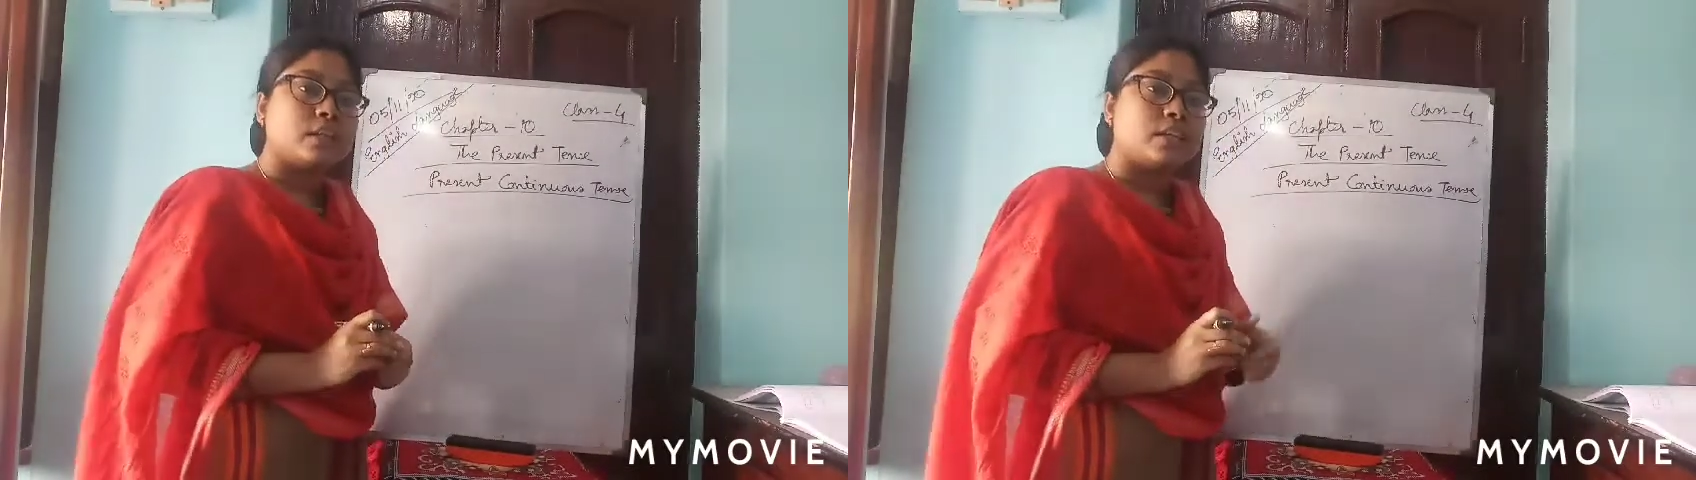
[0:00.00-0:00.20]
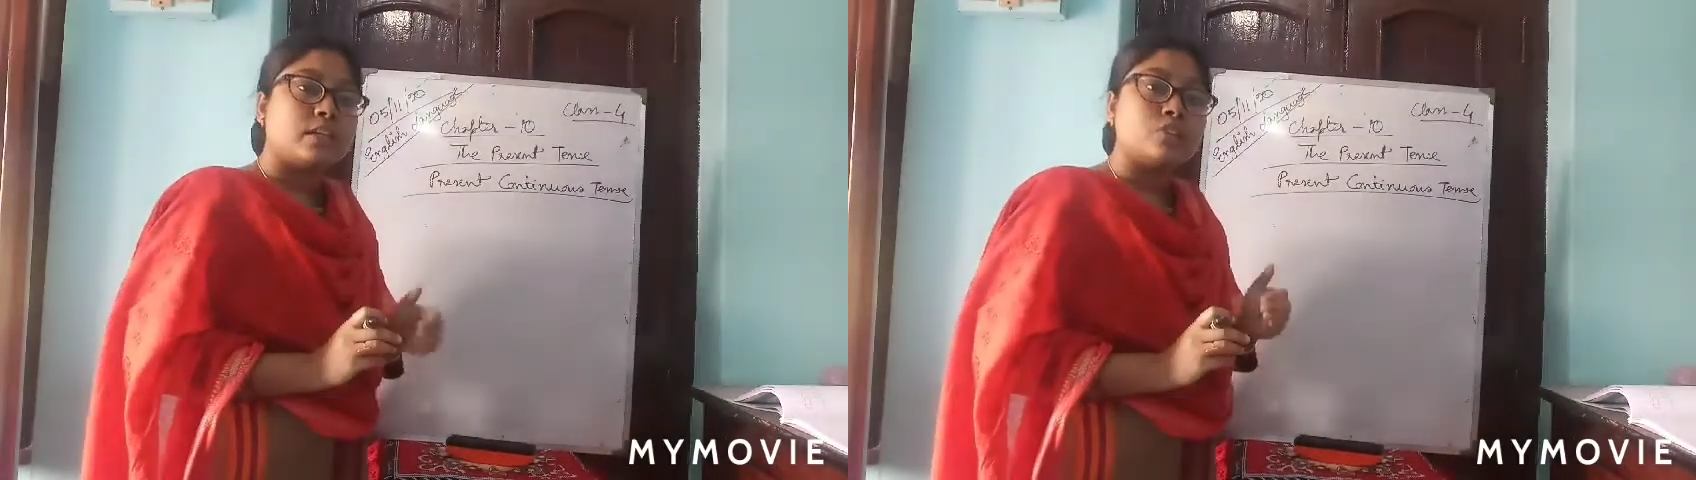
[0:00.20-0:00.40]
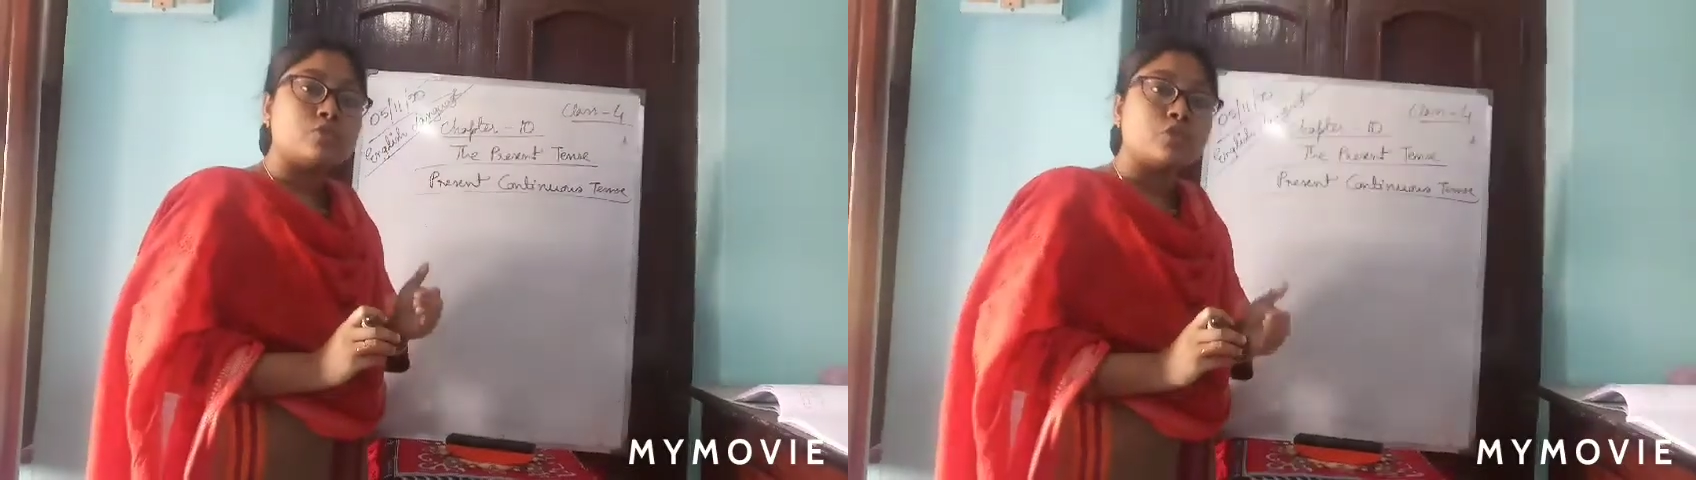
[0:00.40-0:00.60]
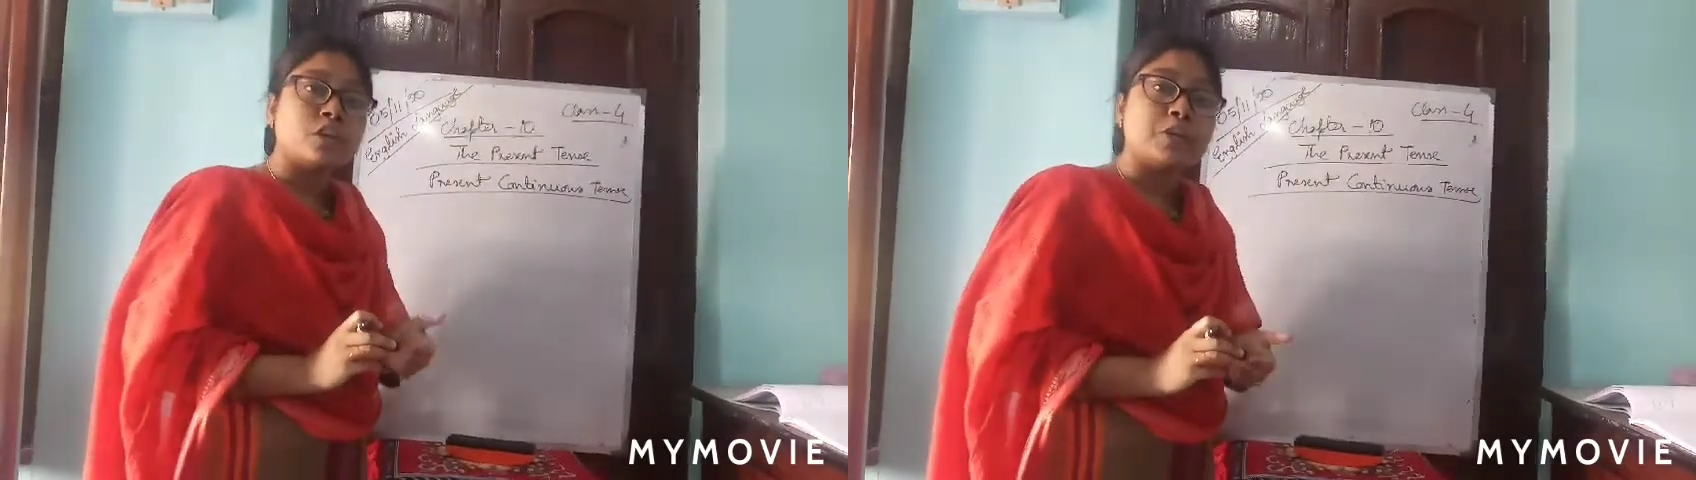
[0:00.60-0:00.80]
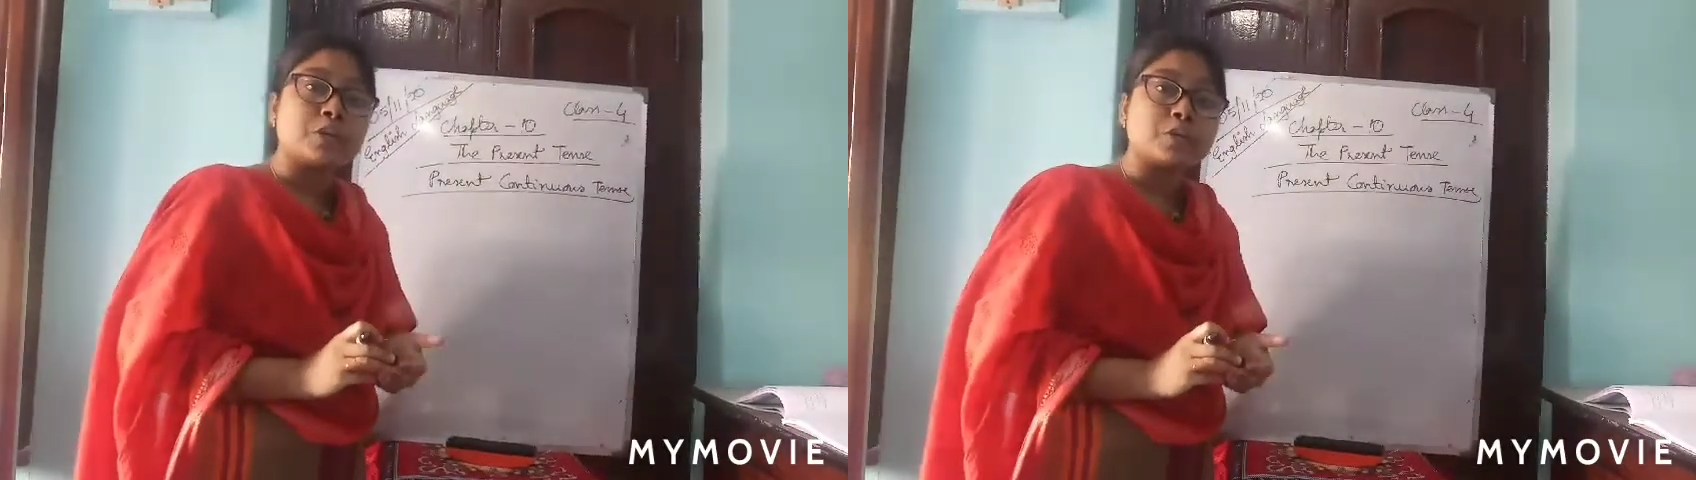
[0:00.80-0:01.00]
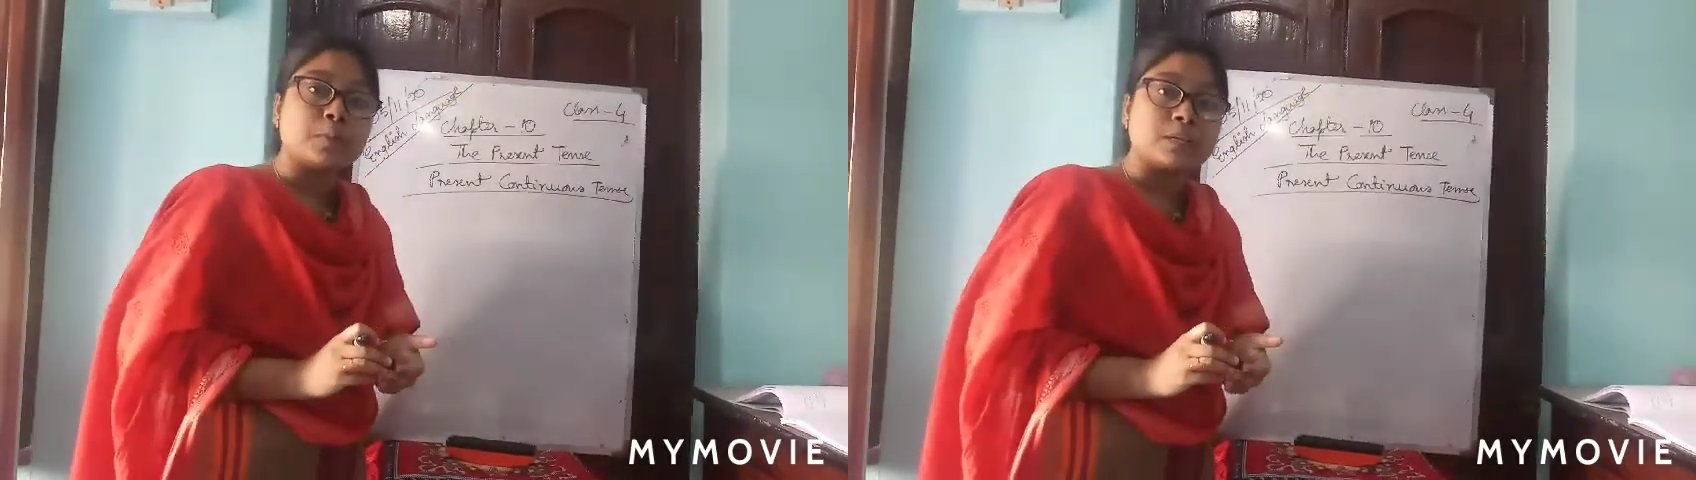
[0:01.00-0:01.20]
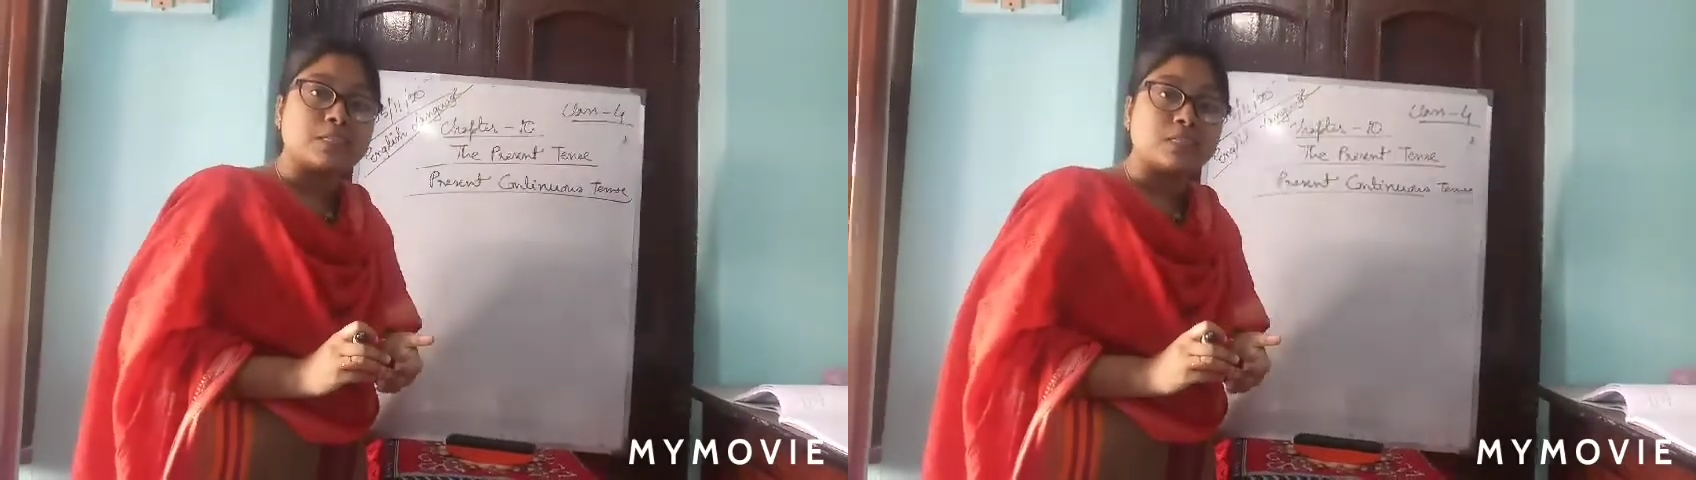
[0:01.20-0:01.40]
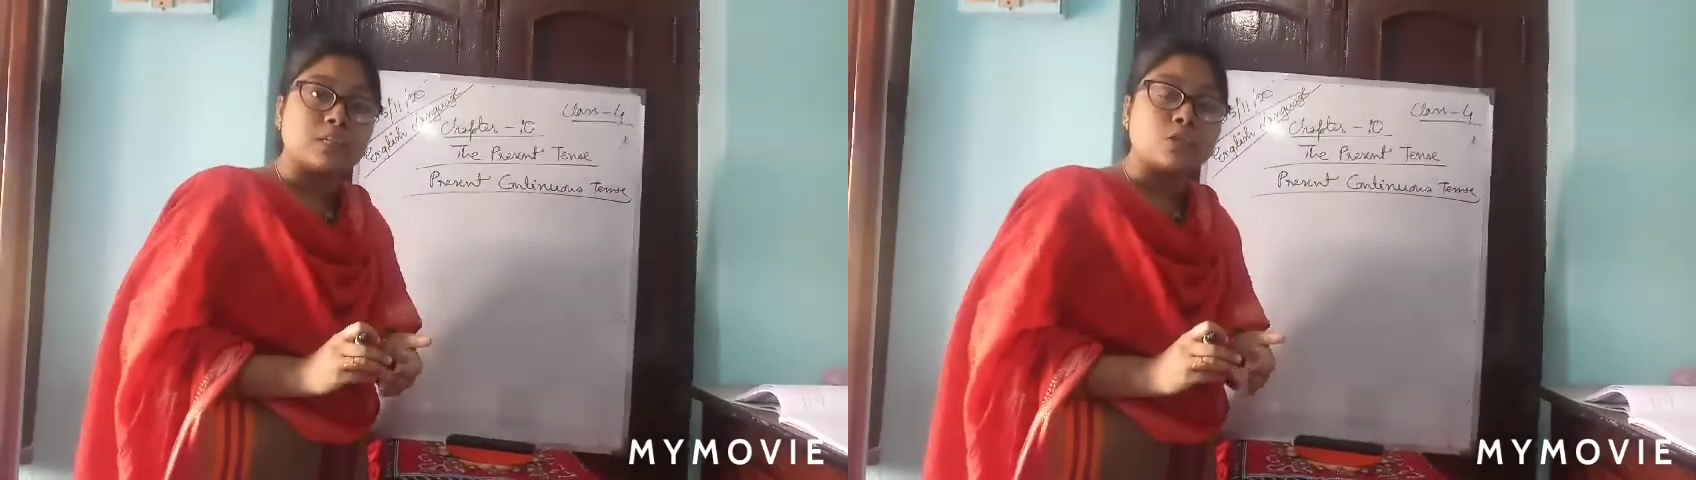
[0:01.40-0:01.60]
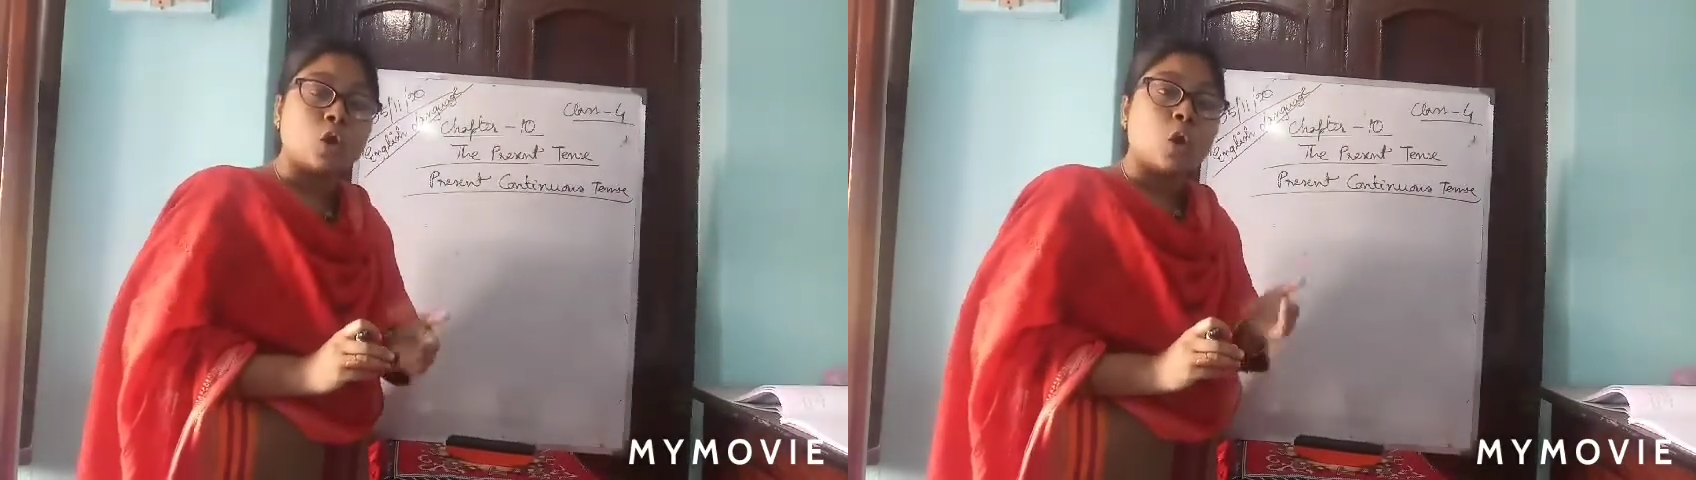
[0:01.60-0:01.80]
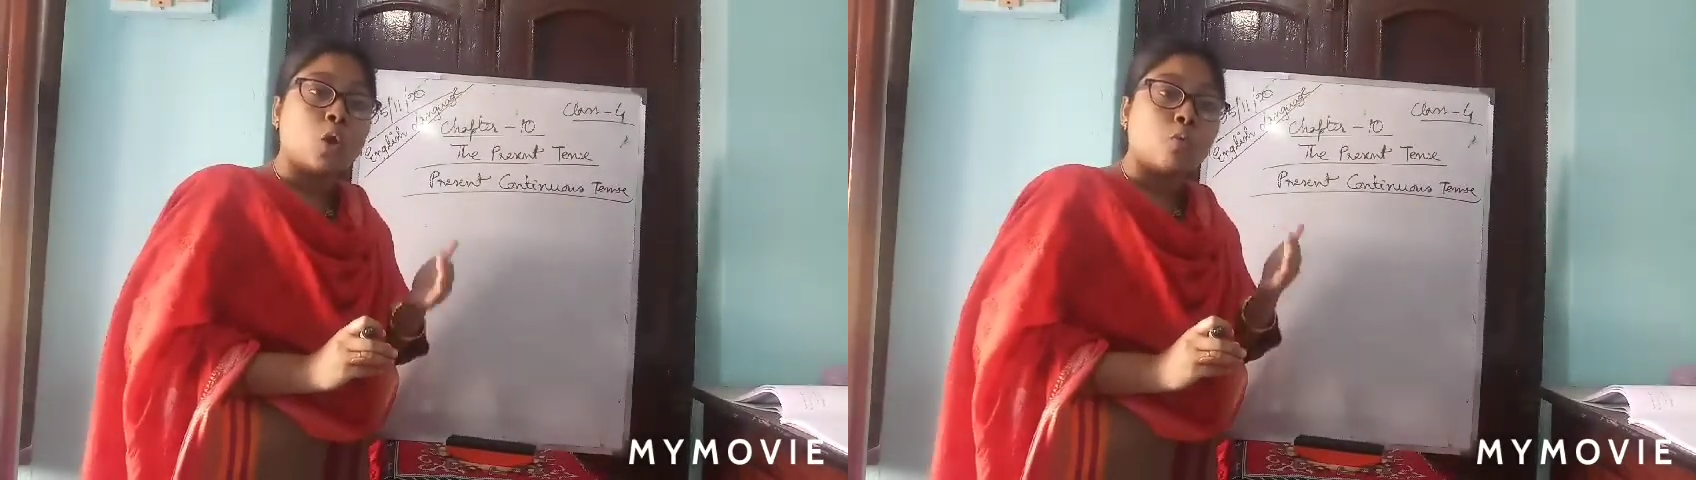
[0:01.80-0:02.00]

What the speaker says: it usually expresses